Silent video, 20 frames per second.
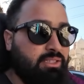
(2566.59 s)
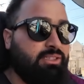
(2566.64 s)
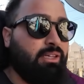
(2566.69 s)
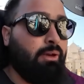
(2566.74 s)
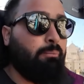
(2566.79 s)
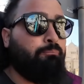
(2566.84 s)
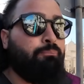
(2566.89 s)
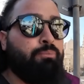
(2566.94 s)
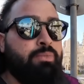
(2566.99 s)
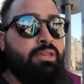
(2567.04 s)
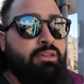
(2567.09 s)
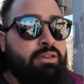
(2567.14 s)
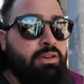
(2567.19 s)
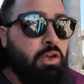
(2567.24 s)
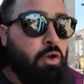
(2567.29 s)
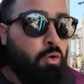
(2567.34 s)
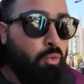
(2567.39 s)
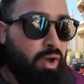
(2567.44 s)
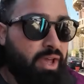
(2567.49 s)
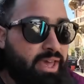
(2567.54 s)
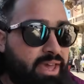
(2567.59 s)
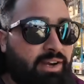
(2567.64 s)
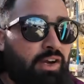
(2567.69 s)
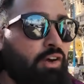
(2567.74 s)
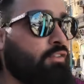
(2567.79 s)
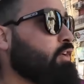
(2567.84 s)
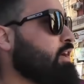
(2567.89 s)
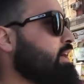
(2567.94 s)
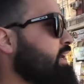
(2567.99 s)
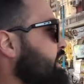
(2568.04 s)
So we'll head
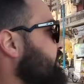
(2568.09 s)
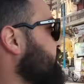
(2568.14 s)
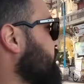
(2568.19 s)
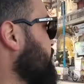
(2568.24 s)
over in that